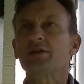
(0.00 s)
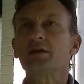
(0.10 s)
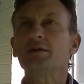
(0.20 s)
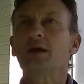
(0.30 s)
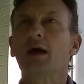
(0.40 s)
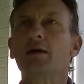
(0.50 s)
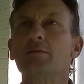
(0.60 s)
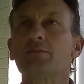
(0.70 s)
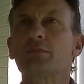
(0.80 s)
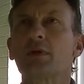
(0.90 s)
year,
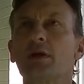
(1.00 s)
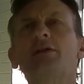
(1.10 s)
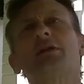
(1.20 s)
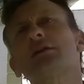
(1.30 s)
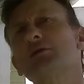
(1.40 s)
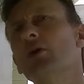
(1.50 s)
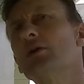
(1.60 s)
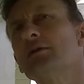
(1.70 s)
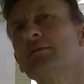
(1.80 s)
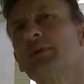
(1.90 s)
um, he says not,
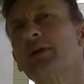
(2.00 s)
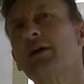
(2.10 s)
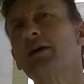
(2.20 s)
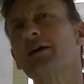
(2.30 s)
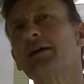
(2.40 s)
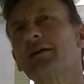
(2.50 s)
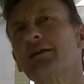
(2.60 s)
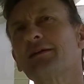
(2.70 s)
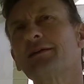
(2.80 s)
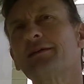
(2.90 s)
but I
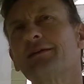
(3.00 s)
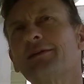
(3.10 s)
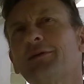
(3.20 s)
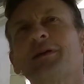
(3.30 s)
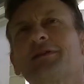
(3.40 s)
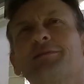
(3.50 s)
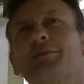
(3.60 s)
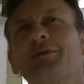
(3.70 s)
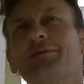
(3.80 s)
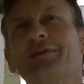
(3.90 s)
he always
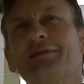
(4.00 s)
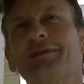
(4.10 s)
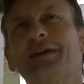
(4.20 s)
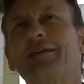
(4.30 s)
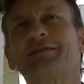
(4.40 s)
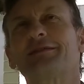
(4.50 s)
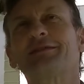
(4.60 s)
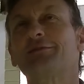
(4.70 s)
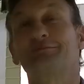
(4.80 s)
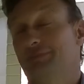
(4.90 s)
surprised. He hasn't.
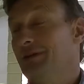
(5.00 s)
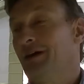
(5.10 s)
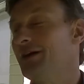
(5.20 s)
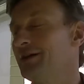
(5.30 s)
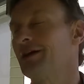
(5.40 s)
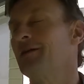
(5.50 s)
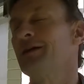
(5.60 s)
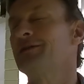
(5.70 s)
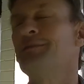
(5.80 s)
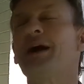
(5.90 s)
He's, it's, uh,
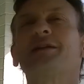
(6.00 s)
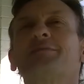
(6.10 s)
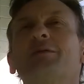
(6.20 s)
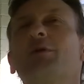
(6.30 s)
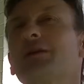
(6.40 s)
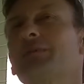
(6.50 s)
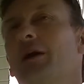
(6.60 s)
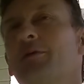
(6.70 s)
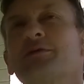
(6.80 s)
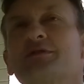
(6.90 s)
it's amazed me what he's been
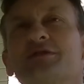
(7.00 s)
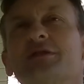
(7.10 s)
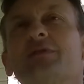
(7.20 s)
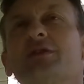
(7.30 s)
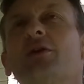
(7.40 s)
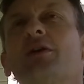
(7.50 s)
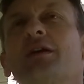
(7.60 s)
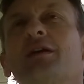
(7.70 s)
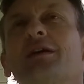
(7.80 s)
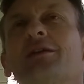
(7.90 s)
able to achieve in yachting
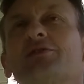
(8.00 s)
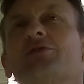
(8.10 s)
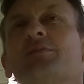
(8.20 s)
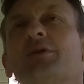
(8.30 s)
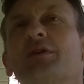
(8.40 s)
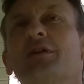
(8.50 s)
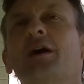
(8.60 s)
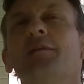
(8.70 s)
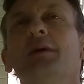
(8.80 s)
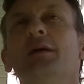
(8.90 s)
in a short period of
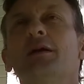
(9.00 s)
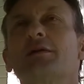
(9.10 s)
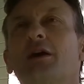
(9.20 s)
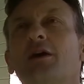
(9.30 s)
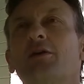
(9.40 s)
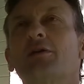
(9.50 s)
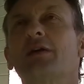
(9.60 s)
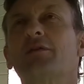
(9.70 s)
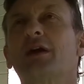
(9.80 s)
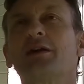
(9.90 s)
time. So
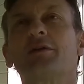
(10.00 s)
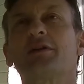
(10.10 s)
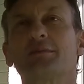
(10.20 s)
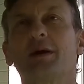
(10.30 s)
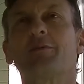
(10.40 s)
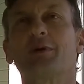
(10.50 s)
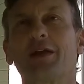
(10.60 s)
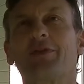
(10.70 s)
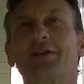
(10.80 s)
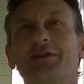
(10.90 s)
never underestimate what
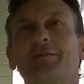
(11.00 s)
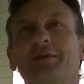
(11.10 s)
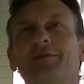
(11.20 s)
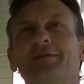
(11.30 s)
Anthony's up to.